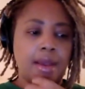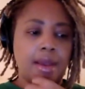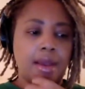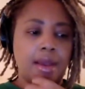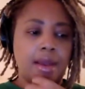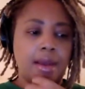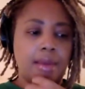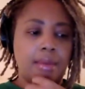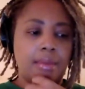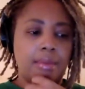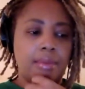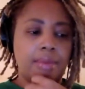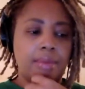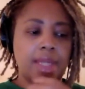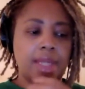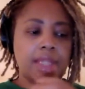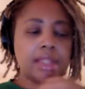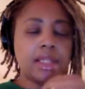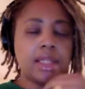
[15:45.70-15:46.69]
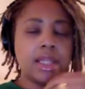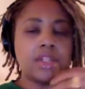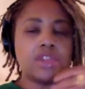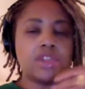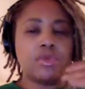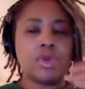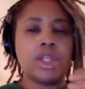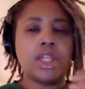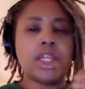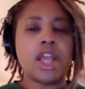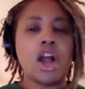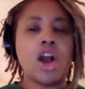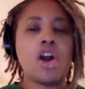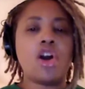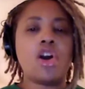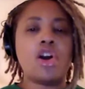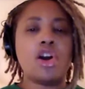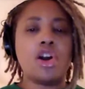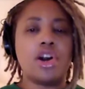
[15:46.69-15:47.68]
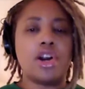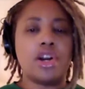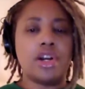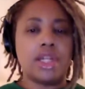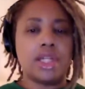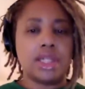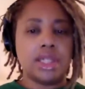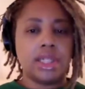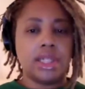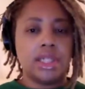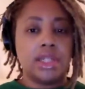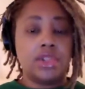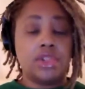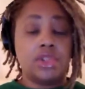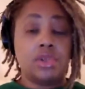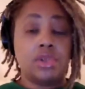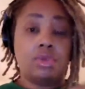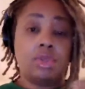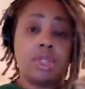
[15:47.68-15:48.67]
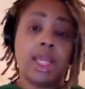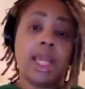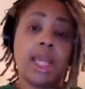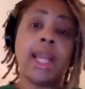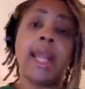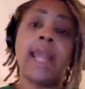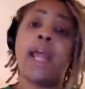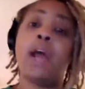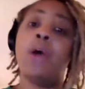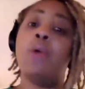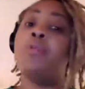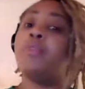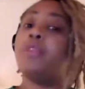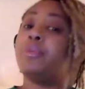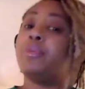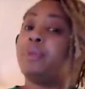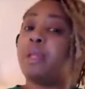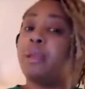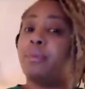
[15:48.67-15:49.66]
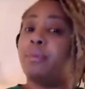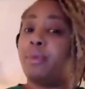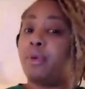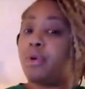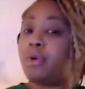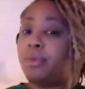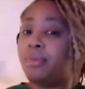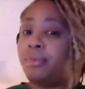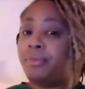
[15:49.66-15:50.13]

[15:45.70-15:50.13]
um, it, it's really hard to get help for people